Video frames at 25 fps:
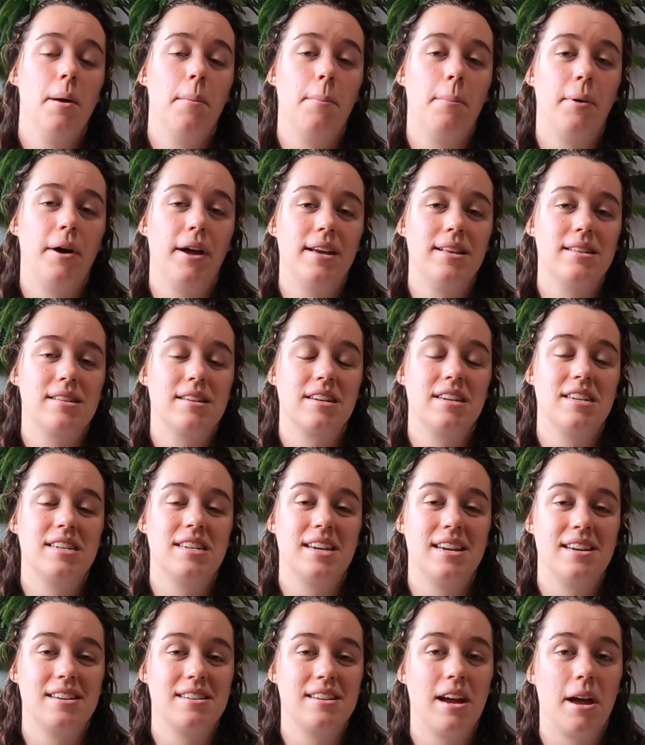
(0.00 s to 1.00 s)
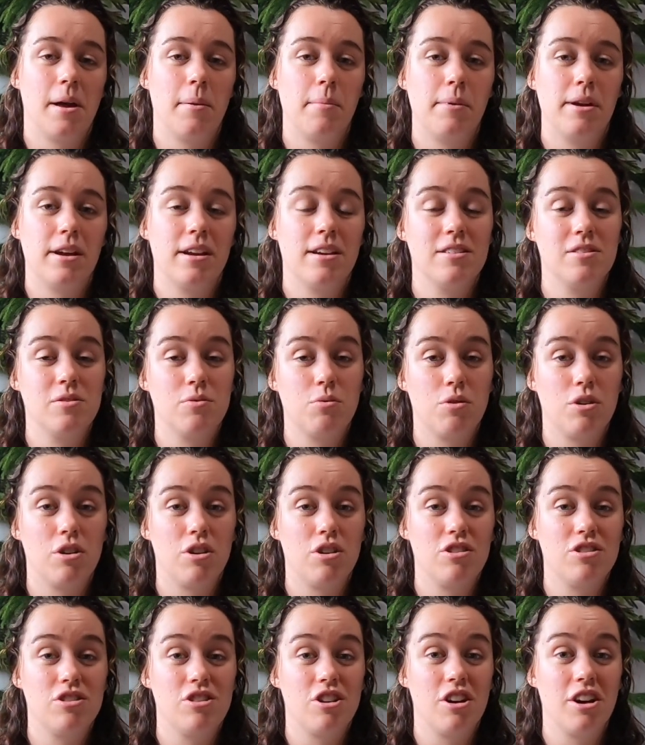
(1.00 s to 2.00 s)
but it's going to take time because
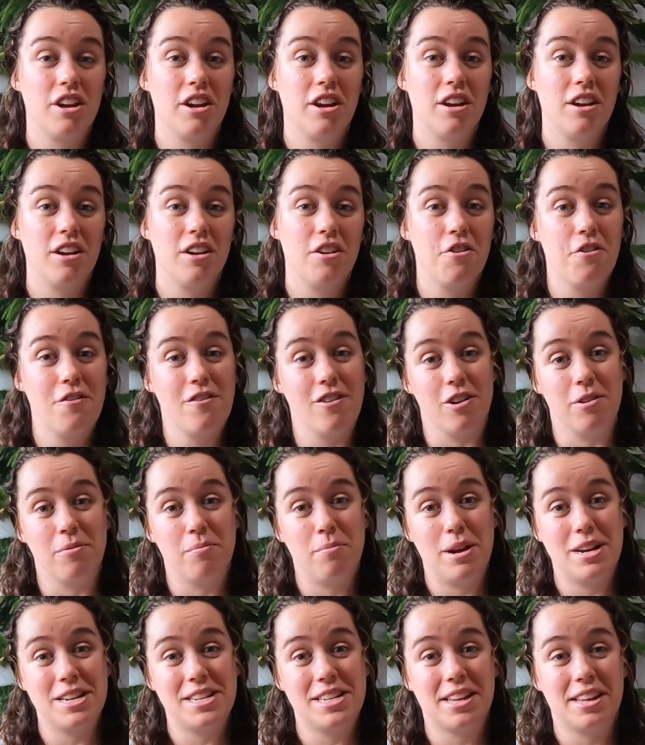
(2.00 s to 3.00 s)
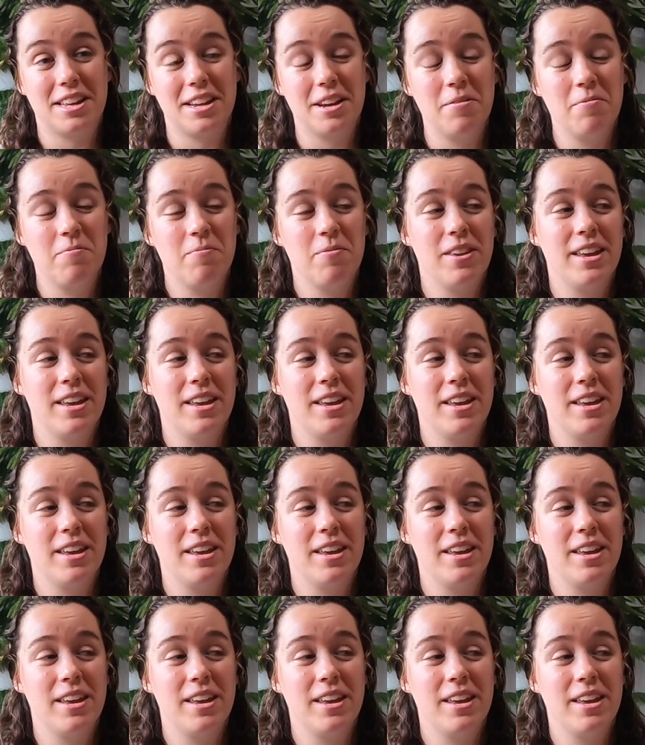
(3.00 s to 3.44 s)
we're starting over basically.